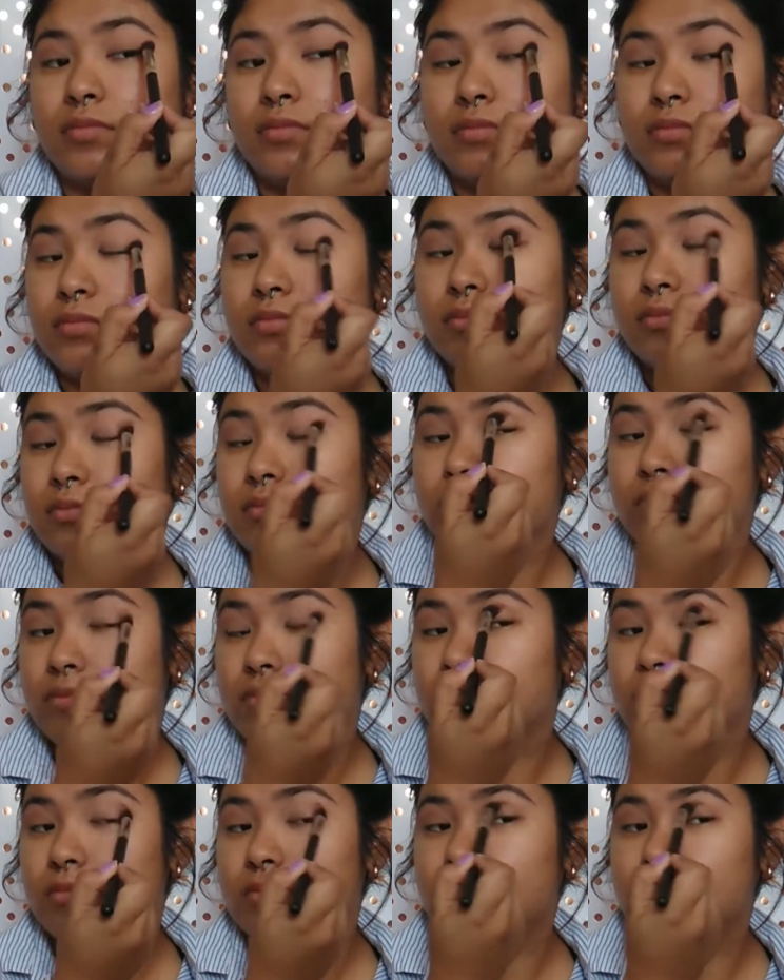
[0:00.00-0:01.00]
going to use the
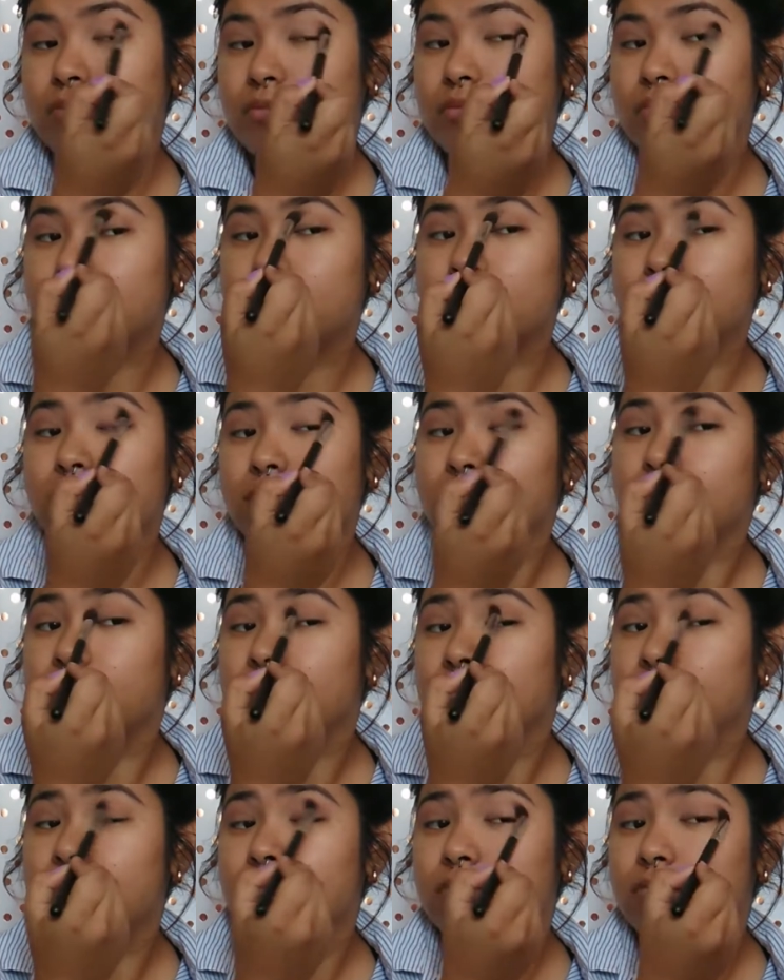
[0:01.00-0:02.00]
shade
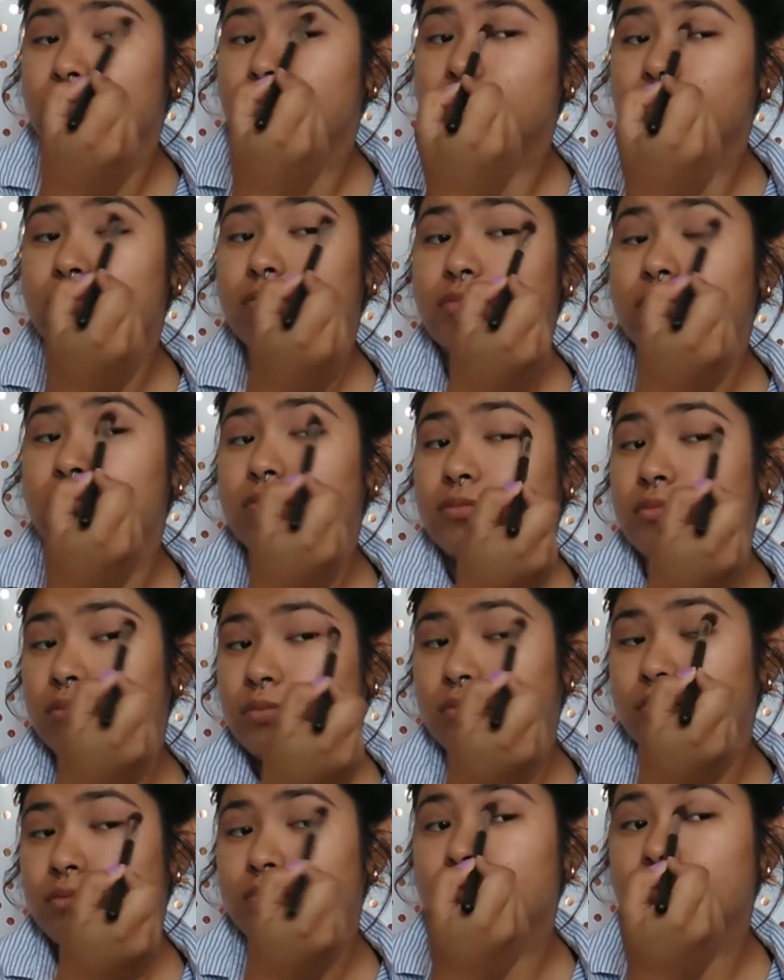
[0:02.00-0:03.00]
Puree, and we're going to apply
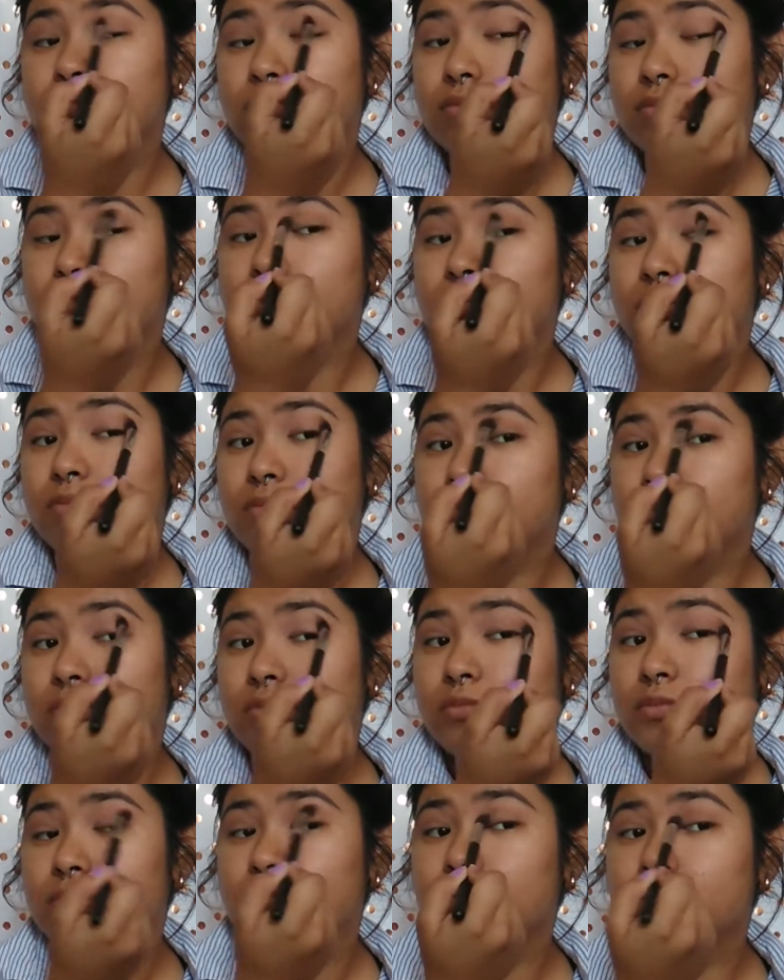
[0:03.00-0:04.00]
that a little lower in our
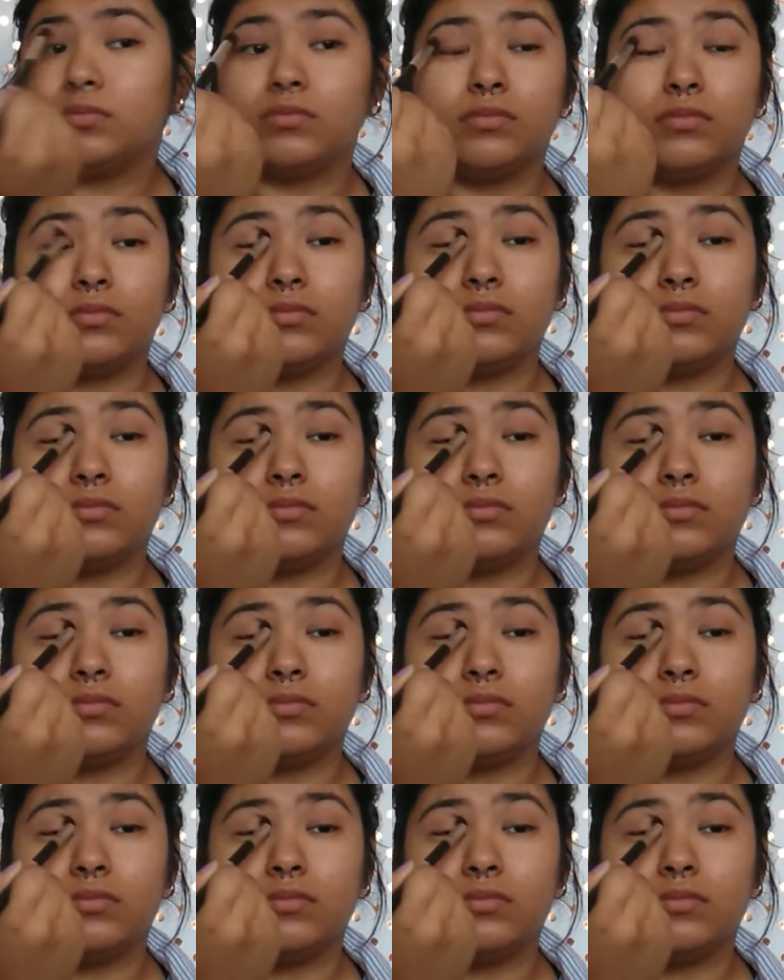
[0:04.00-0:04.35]
crease.